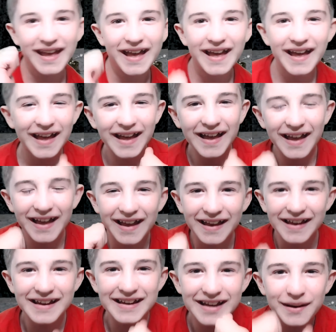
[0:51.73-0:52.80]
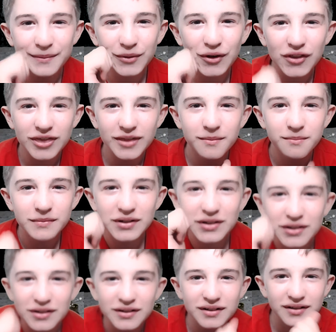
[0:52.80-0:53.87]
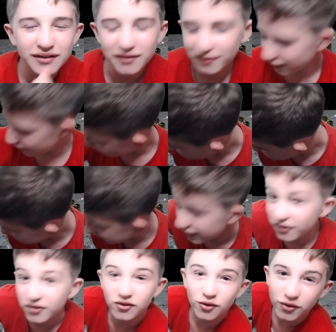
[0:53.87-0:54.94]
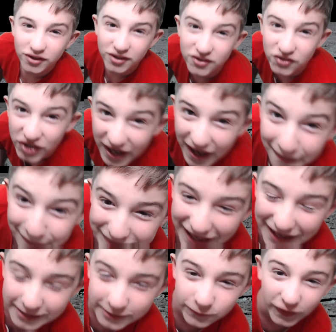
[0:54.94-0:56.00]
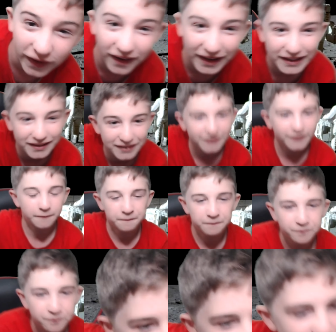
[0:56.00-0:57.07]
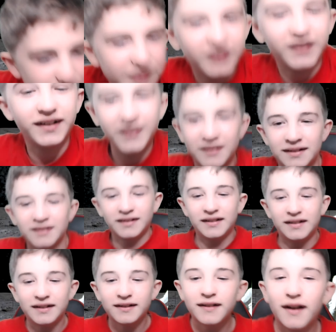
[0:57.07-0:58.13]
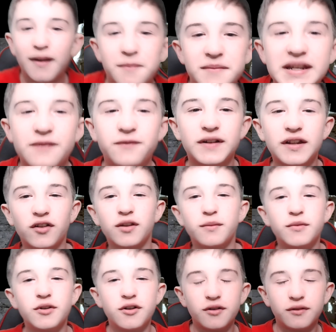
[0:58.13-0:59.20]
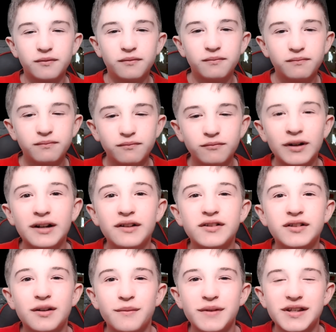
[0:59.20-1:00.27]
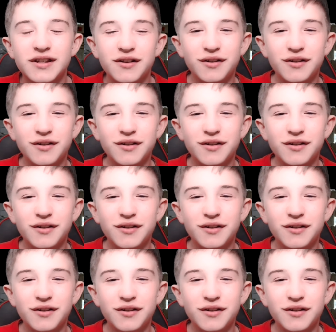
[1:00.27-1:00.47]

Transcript: Yay! I'm on the moon! You probably still saw this chair, but that's fine. Here we are. I'm definitely on the moon. What else can we